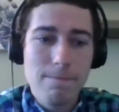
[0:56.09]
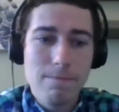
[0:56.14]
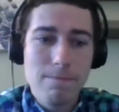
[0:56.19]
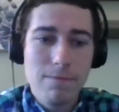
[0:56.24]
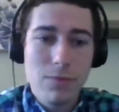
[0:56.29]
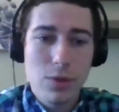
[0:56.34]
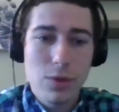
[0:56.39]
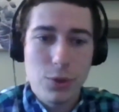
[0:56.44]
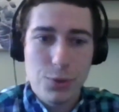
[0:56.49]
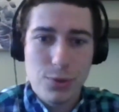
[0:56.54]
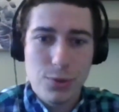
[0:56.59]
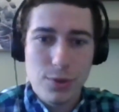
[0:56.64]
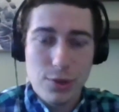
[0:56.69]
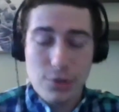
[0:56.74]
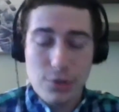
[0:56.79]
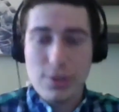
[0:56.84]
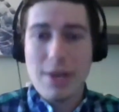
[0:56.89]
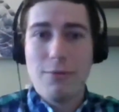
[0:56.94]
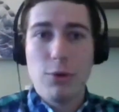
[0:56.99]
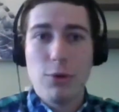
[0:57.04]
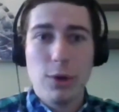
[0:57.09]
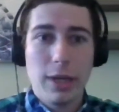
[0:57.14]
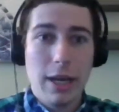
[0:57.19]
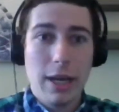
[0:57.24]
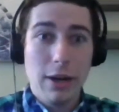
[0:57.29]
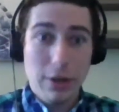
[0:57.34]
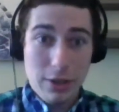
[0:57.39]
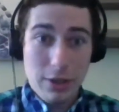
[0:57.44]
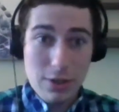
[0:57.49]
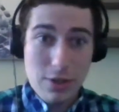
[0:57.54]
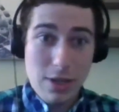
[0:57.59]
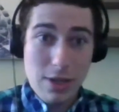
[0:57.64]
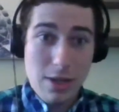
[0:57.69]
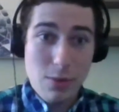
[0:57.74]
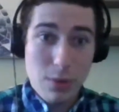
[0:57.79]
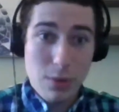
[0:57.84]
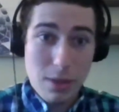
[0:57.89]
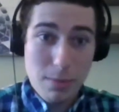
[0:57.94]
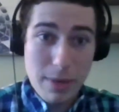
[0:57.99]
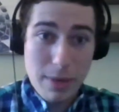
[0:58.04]
there's never a guarantee
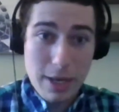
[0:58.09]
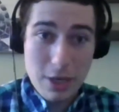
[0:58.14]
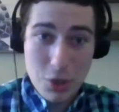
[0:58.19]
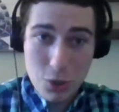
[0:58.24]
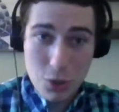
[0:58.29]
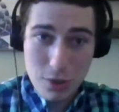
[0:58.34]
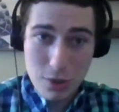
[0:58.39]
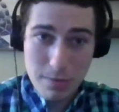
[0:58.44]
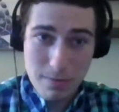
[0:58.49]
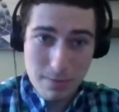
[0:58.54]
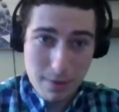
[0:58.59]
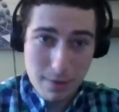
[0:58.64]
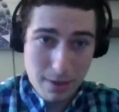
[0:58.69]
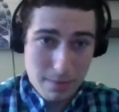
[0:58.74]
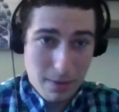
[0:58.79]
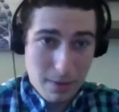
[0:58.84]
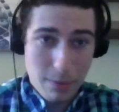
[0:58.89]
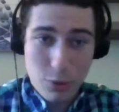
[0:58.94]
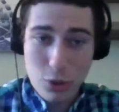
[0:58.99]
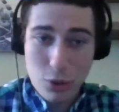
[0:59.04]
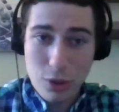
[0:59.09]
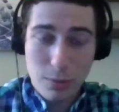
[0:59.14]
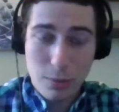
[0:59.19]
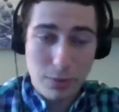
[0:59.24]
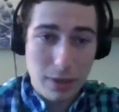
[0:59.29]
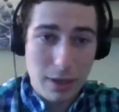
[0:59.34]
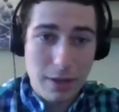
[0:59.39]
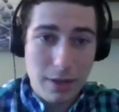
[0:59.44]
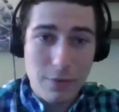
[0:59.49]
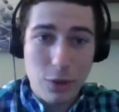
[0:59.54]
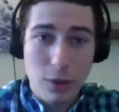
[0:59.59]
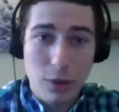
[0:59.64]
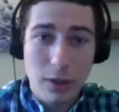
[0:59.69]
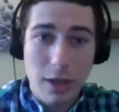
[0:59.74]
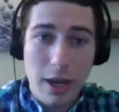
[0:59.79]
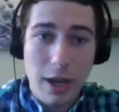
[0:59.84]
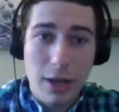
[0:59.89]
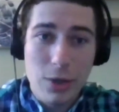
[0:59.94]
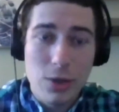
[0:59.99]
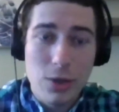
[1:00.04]
with a pitch, and I'm sure plenty of your
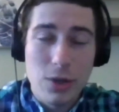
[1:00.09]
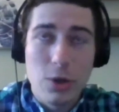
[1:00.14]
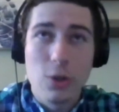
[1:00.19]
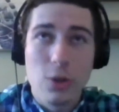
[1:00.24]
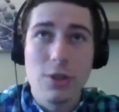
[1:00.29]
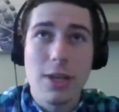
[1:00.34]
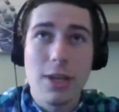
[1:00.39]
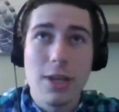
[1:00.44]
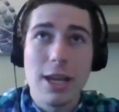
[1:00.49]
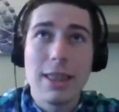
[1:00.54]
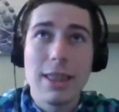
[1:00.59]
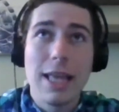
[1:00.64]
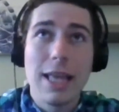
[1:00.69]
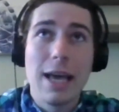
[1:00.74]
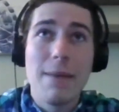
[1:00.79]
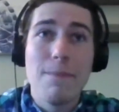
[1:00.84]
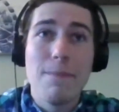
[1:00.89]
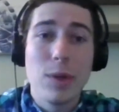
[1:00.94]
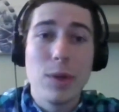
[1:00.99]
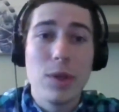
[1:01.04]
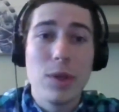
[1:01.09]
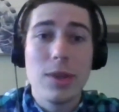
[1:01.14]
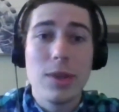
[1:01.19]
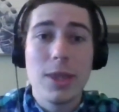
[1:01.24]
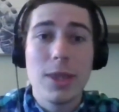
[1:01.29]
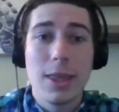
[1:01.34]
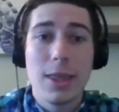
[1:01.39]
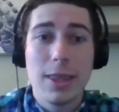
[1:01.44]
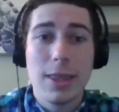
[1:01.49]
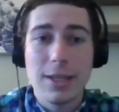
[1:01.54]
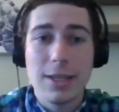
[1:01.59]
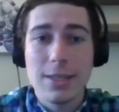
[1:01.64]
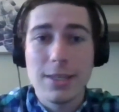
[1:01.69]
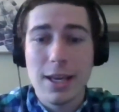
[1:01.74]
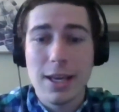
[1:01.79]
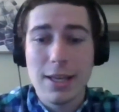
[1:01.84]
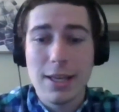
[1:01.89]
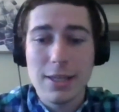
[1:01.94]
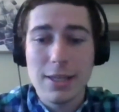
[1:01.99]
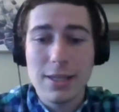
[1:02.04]
clients understand that, but the things
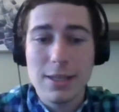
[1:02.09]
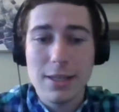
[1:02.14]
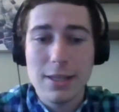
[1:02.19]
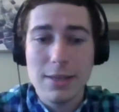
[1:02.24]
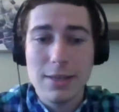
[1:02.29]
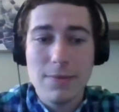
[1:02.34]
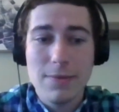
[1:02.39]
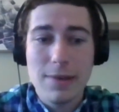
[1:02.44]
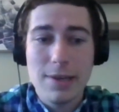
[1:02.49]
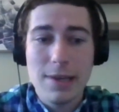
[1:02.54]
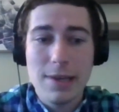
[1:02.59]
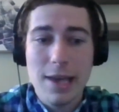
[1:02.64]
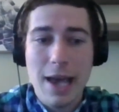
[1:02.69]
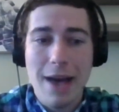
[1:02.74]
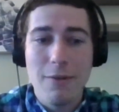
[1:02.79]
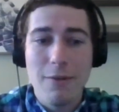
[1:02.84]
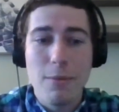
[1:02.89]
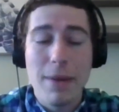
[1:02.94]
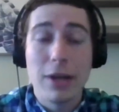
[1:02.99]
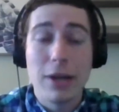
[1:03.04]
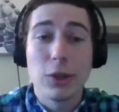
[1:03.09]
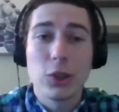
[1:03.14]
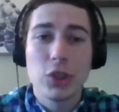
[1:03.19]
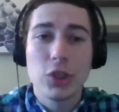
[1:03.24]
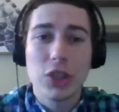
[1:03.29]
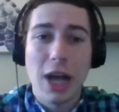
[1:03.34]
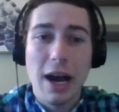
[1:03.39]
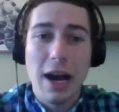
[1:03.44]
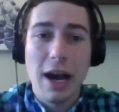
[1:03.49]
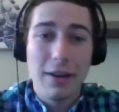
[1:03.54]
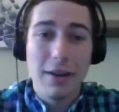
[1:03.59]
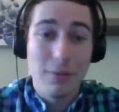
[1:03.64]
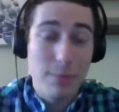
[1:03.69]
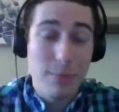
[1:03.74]
that have a better shot of